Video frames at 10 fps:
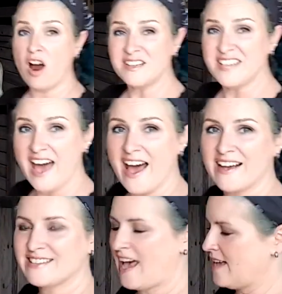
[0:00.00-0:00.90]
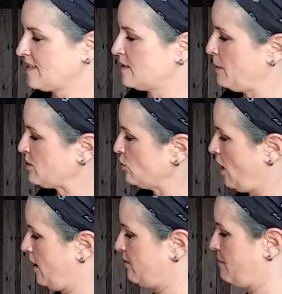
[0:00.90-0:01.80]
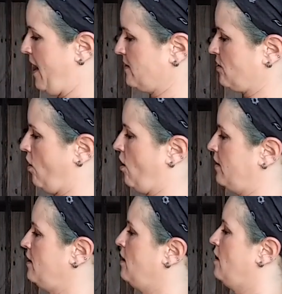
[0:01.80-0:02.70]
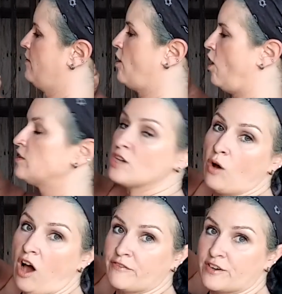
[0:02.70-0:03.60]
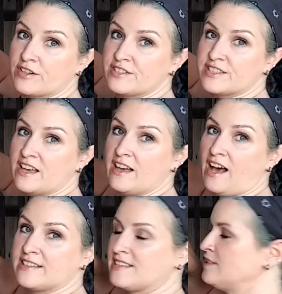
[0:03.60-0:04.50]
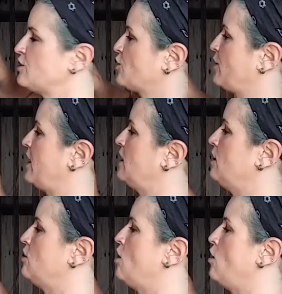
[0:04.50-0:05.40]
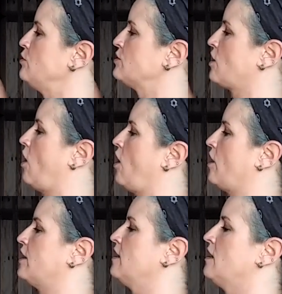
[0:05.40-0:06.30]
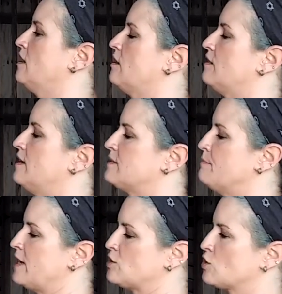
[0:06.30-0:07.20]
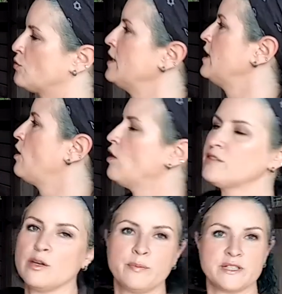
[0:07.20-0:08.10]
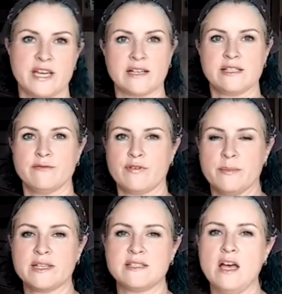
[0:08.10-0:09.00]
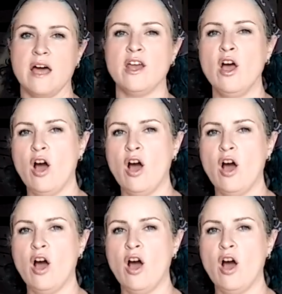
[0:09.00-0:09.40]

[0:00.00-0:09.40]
Artax has a special kind of mask on that also offers a sunscreen nose guard. This mesh screen also protects him from the sun.